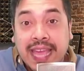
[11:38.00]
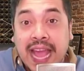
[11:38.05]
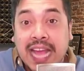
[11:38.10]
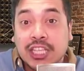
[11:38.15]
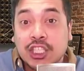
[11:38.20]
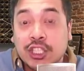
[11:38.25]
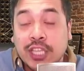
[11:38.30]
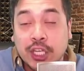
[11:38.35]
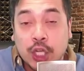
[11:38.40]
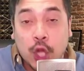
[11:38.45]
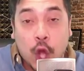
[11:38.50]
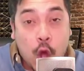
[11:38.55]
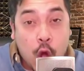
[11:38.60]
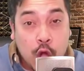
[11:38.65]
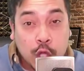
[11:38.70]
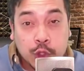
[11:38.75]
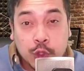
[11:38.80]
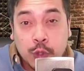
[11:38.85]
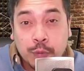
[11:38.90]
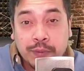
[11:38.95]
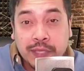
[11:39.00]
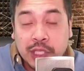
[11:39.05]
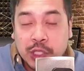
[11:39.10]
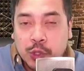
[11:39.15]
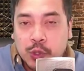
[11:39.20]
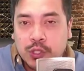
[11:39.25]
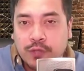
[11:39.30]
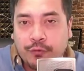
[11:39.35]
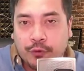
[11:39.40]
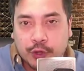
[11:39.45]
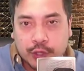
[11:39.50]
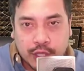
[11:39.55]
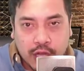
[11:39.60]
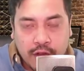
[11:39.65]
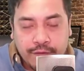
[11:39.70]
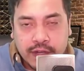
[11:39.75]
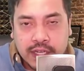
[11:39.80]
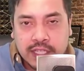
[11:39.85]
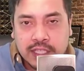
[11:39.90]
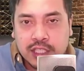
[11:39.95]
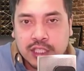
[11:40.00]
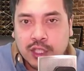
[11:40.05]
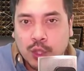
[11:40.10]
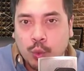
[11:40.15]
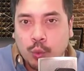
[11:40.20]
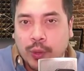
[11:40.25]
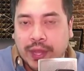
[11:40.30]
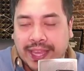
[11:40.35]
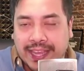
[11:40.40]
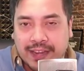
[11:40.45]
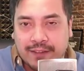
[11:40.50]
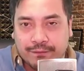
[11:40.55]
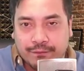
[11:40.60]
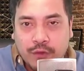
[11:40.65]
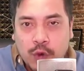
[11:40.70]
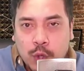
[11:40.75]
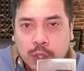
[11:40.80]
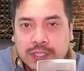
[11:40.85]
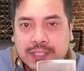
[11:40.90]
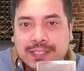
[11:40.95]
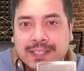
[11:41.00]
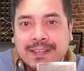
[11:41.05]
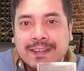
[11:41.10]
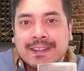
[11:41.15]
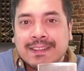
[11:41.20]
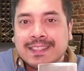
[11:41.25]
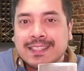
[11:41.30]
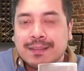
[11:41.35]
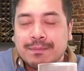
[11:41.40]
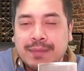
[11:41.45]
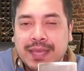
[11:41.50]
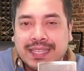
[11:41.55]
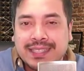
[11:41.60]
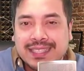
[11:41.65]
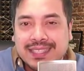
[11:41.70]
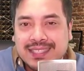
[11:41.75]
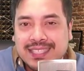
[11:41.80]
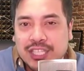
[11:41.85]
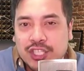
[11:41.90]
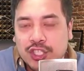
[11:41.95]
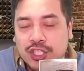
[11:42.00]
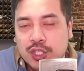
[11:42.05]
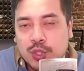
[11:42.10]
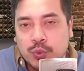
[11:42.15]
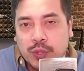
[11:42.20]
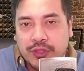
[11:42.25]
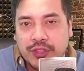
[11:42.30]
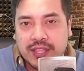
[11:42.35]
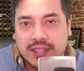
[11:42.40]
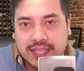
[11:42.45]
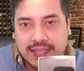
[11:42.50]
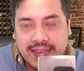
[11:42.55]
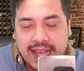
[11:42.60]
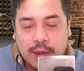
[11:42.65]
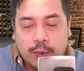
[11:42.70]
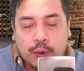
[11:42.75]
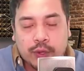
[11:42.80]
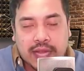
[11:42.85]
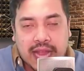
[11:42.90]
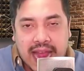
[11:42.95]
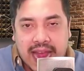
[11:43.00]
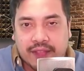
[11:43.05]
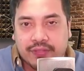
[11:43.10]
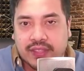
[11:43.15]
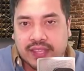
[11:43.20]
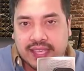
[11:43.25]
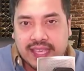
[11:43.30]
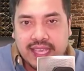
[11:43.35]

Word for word: cash can also be used for governance to weigh in votes to make decisions within the network and the